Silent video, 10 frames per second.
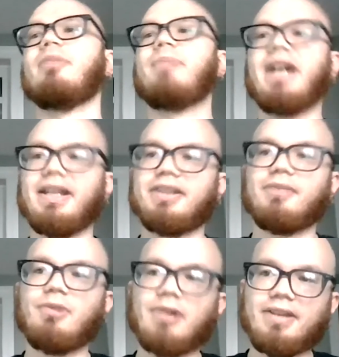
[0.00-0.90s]
But the
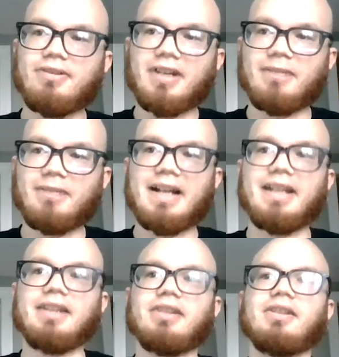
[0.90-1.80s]
more I thought about
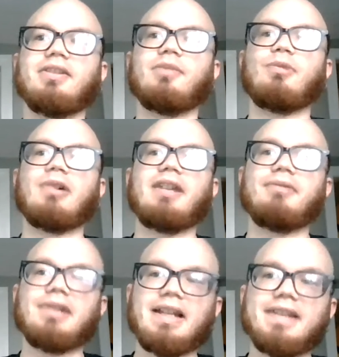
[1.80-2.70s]
it, the more I
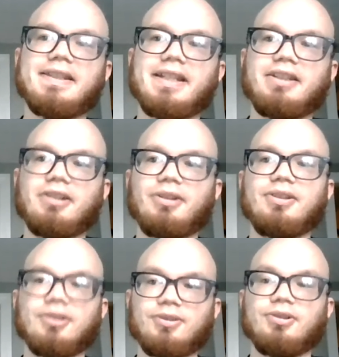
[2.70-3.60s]
realized that, you know,
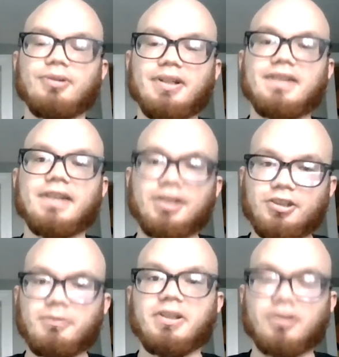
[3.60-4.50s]
these are stories that
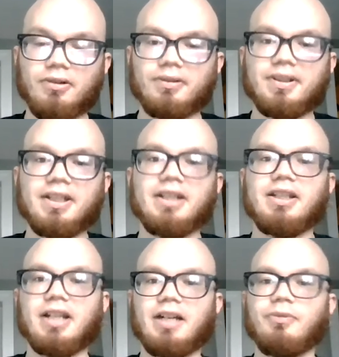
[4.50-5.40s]
should be told.
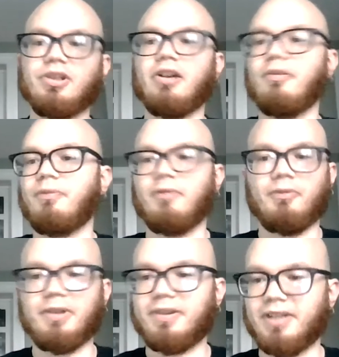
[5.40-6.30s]
You know,
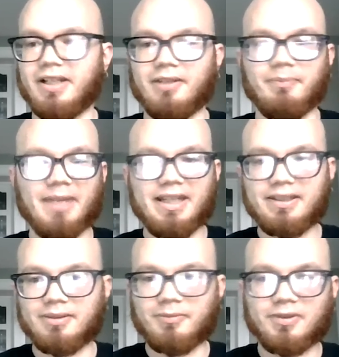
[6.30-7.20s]
with
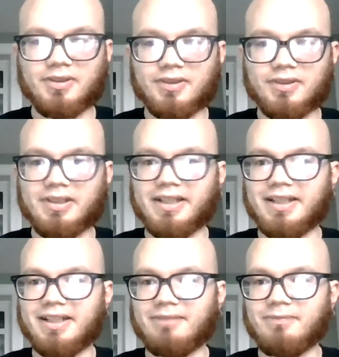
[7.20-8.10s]
Mike's
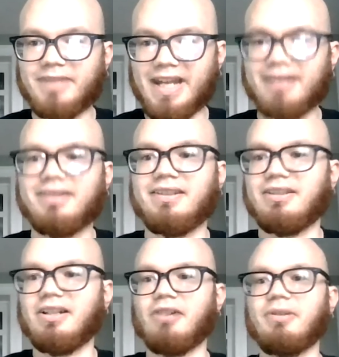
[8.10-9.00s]
death,
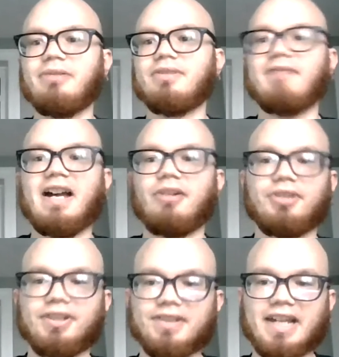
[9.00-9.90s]
you know, he was found
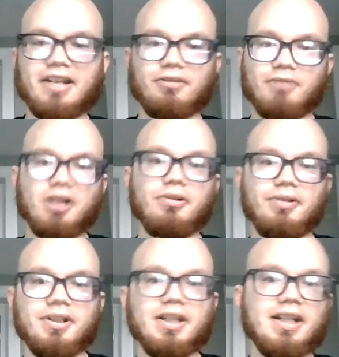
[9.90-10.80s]
on the side of the road
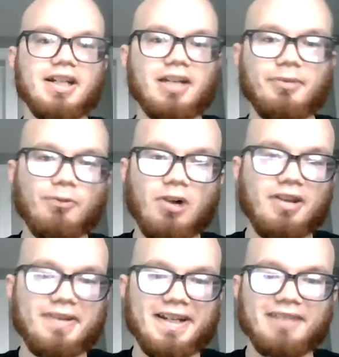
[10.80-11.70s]
in
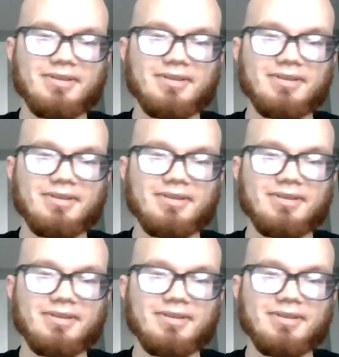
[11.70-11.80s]
Waltham.